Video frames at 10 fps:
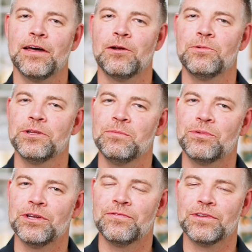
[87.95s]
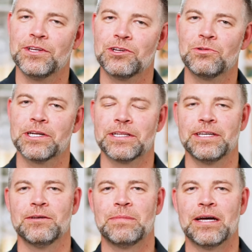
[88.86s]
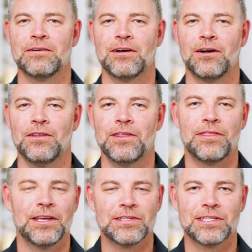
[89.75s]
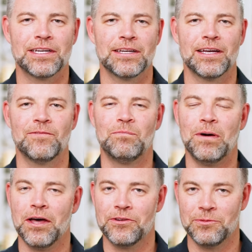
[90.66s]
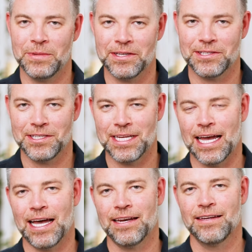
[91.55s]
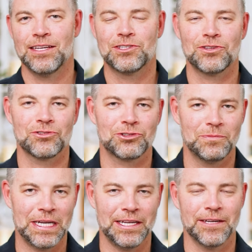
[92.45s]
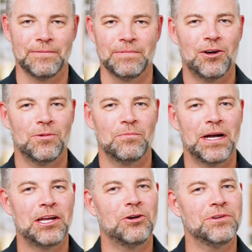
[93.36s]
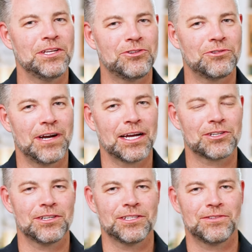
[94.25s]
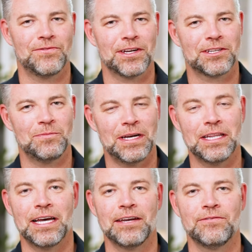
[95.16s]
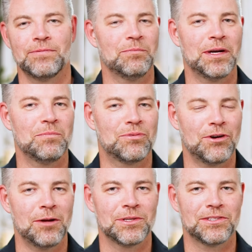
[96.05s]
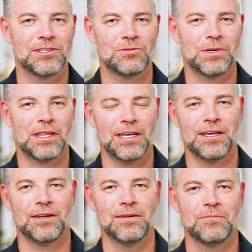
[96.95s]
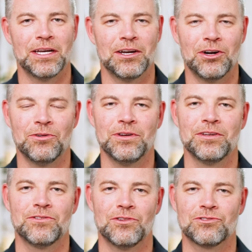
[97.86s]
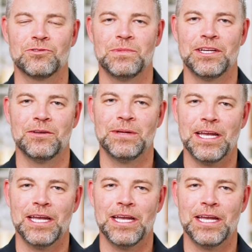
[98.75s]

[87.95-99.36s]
thought really briefly and quickly about all the things that have bothered me as a dad in social media, how my own interaction has affected my life and my promises within my own social media